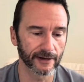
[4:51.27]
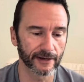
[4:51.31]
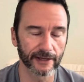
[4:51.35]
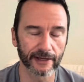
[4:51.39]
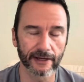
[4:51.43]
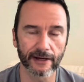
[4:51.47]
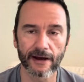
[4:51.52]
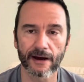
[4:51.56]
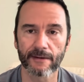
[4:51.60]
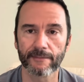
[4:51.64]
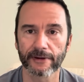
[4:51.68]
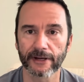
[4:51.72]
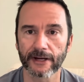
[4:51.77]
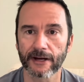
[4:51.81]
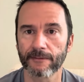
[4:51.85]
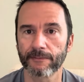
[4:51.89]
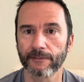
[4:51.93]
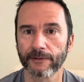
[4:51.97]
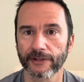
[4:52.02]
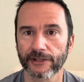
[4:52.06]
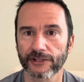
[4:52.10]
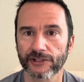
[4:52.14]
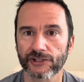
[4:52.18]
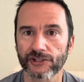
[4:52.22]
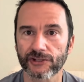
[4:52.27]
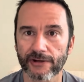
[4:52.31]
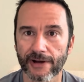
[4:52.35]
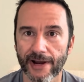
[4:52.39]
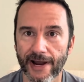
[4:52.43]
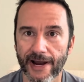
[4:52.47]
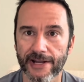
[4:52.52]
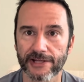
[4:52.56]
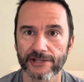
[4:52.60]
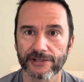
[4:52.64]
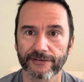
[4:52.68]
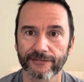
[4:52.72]
coming up with a
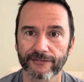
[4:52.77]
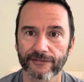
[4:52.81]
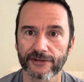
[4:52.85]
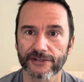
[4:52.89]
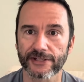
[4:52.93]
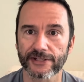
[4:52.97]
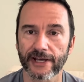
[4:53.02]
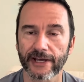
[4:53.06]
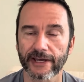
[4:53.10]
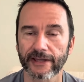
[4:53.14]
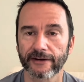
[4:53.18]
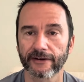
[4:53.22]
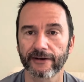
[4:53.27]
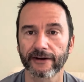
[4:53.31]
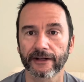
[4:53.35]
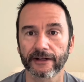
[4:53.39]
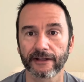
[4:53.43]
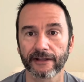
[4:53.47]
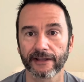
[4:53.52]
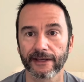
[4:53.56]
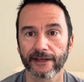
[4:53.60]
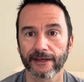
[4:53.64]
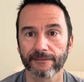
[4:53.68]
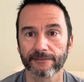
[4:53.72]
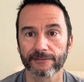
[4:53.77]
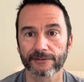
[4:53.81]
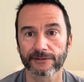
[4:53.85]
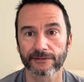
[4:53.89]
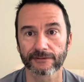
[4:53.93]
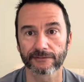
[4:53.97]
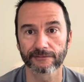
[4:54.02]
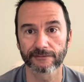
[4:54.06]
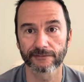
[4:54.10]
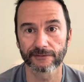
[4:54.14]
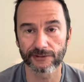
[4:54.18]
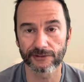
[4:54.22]
strategy for secondary claims
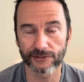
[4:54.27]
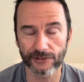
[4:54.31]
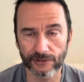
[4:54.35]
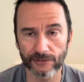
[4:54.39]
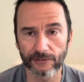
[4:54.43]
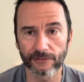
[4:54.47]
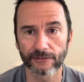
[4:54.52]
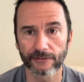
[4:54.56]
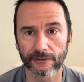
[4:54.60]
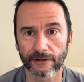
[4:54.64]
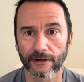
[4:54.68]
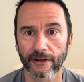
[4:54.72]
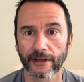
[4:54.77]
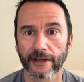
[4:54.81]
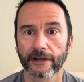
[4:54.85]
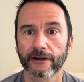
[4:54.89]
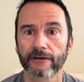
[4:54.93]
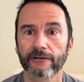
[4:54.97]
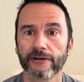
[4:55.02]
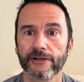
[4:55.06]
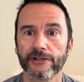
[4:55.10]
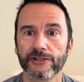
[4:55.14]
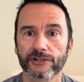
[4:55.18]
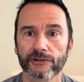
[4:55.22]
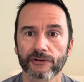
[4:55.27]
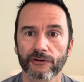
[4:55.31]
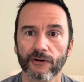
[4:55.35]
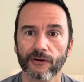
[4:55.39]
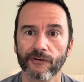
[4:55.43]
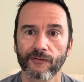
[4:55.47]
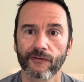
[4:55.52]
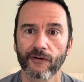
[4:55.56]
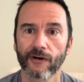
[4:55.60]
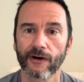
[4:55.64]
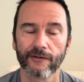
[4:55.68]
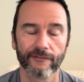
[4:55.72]
to increase your
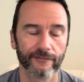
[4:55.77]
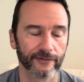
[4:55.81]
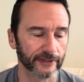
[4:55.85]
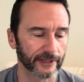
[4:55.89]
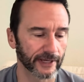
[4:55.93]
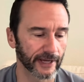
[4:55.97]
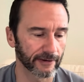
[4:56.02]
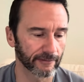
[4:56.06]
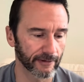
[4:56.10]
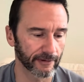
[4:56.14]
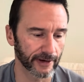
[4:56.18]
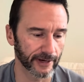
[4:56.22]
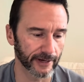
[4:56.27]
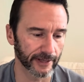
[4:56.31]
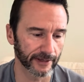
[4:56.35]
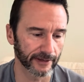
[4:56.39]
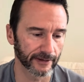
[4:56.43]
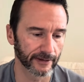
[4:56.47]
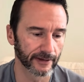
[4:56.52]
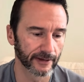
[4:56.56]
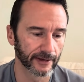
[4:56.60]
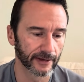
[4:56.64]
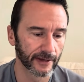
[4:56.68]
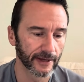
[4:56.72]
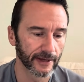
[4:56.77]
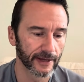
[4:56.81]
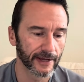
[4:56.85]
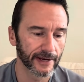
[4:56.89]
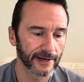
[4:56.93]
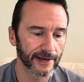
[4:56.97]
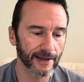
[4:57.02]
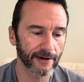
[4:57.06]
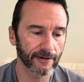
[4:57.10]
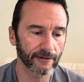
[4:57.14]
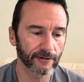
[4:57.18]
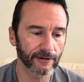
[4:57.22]
overall VA rating.
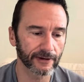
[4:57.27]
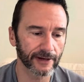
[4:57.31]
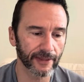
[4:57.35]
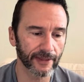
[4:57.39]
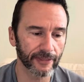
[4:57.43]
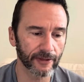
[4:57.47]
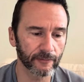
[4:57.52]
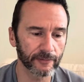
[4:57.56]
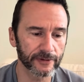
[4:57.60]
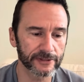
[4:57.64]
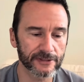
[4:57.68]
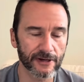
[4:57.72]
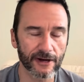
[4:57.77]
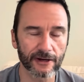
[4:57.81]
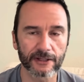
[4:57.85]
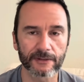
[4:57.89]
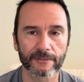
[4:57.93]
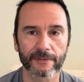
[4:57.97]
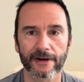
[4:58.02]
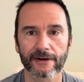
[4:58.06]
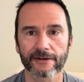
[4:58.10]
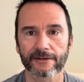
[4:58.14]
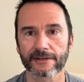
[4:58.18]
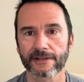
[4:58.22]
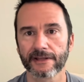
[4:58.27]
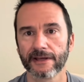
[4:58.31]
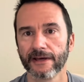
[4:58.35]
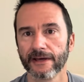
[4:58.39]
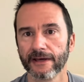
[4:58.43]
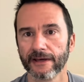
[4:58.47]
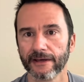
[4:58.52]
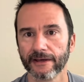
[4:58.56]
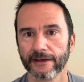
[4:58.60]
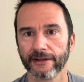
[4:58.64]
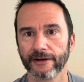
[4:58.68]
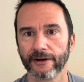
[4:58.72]
Now that we talked about
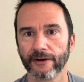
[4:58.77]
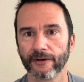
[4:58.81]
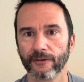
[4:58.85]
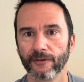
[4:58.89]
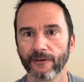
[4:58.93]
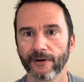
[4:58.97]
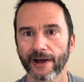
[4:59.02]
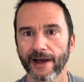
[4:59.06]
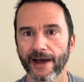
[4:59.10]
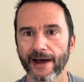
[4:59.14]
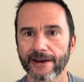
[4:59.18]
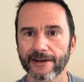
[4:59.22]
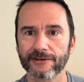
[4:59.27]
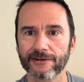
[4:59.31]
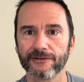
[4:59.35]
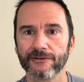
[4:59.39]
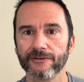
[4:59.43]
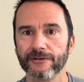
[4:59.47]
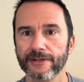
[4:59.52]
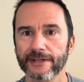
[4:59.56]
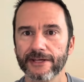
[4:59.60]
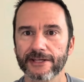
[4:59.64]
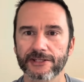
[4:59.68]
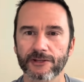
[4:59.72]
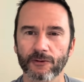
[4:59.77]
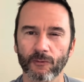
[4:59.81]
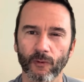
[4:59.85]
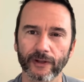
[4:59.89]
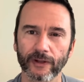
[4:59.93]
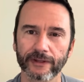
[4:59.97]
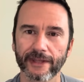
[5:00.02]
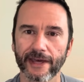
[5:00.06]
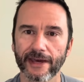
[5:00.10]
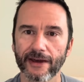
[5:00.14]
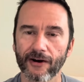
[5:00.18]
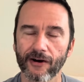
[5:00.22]
how to do this and
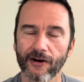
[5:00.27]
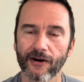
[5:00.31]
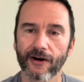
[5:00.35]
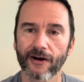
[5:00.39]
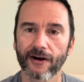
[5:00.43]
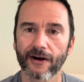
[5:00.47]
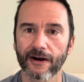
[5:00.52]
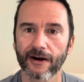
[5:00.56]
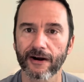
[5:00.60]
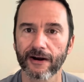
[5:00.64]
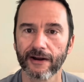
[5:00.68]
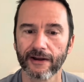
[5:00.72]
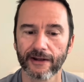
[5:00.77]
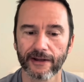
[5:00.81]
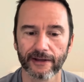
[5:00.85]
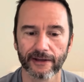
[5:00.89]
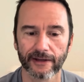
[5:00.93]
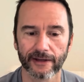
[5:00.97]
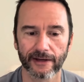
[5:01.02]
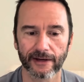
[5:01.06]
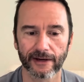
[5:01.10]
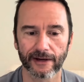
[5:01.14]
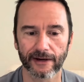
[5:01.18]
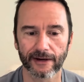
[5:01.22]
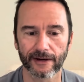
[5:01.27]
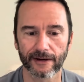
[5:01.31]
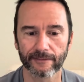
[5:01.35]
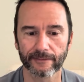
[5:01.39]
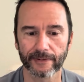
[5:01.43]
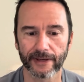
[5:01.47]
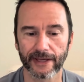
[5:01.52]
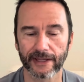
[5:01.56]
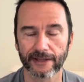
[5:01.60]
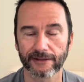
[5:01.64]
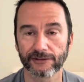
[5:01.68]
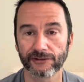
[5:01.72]
what they are,
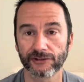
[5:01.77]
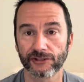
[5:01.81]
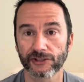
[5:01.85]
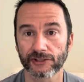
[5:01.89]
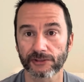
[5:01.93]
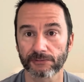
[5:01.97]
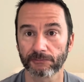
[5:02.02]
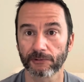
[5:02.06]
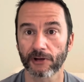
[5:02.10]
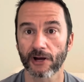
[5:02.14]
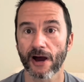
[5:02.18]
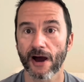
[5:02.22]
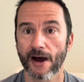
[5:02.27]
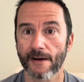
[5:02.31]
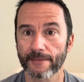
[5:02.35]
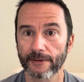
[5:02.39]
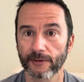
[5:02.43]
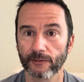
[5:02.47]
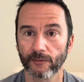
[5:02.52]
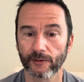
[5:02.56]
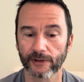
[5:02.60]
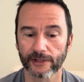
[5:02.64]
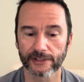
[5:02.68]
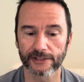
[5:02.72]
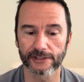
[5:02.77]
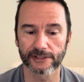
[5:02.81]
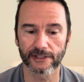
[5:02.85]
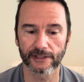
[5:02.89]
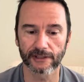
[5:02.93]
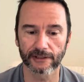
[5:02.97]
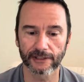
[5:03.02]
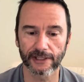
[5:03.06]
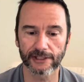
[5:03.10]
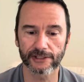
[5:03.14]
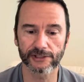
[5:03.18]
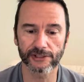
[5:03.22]
and just some common ones.
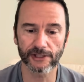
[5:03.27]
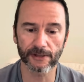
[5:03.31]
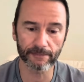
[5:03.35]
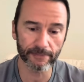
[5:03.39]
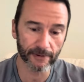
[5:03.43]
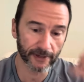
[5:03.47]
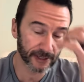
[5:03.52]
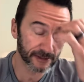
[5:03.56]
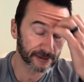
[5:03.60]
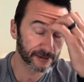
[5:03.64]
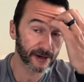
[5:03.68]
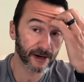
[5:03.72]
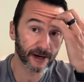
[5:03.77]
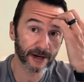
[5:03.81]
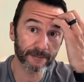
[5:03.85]
Let's jump in and talk